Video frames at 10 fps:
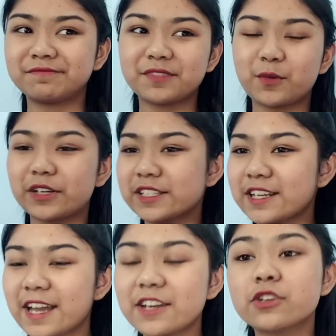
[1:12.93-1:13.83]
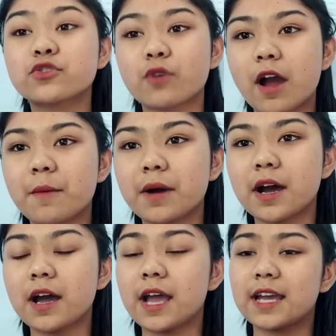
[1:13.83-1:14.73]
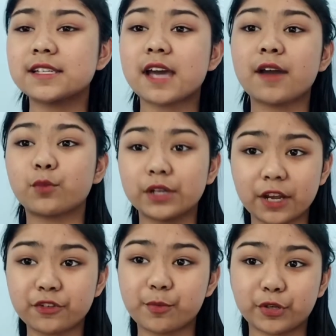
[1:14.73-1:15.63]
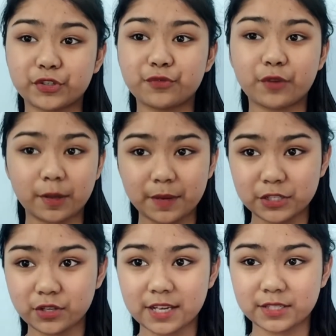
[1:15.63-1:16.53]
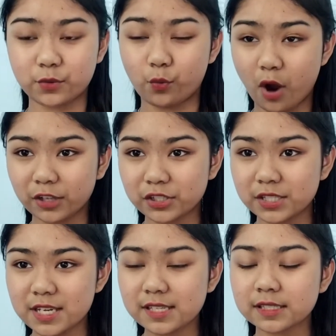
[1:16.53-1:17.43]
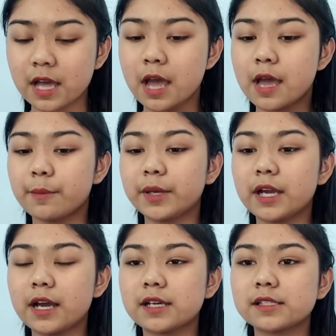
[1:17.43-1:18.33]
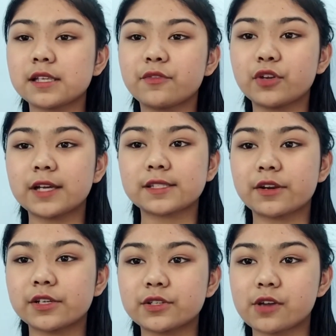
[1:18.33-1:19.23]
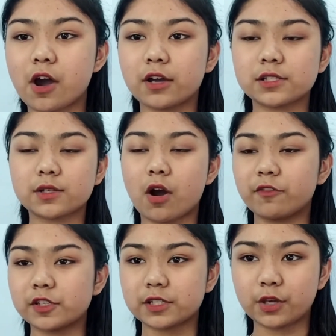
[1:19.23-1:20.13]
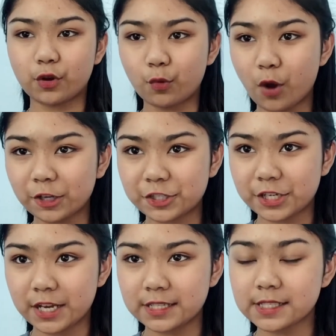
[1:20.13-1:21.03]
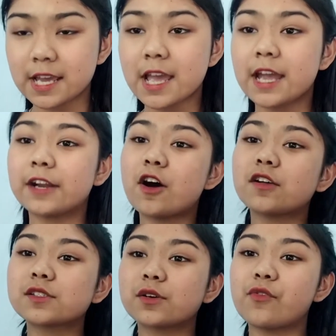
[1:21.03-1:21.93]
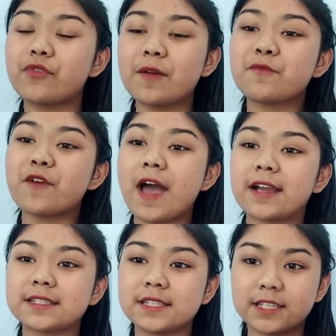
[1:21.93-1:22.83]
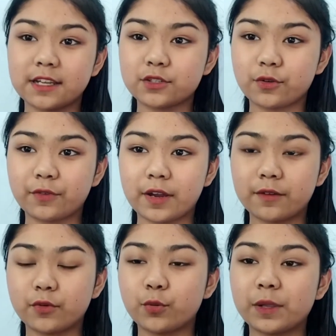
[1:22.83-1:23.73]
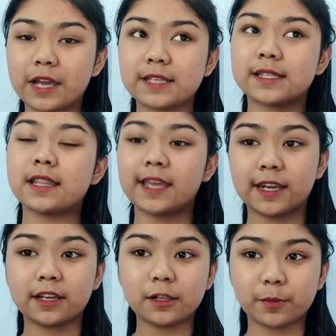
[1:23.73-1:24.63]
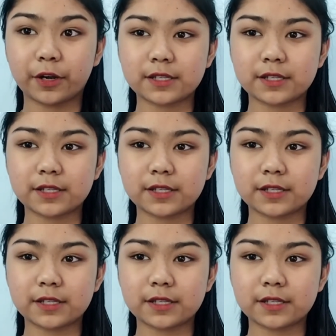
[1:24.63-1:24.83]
what is it again? Drama, and I 100% recommend you guys to watch this because if you guys are into dogs, obviously you'll watch it. And also, fun fact, Nina Dobrev, who plays Elena Gilbert